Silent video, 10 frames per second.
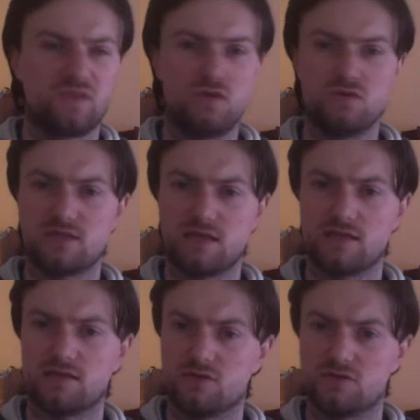use
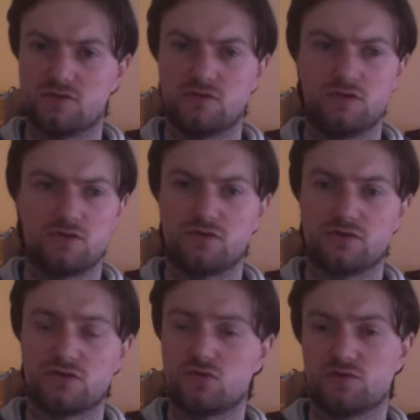like your other
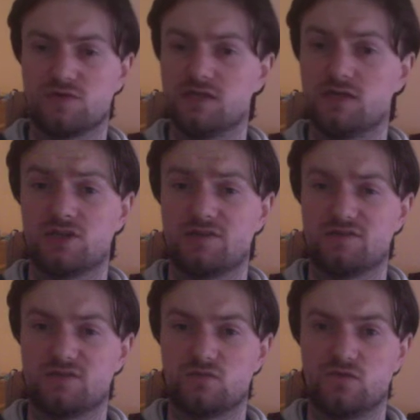social media
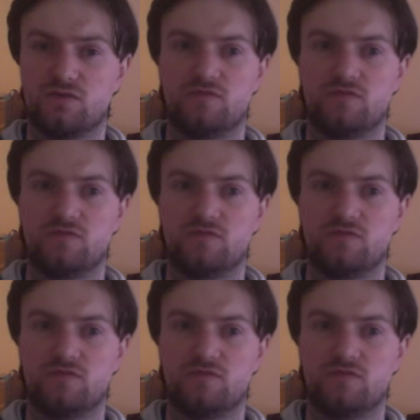channels as well.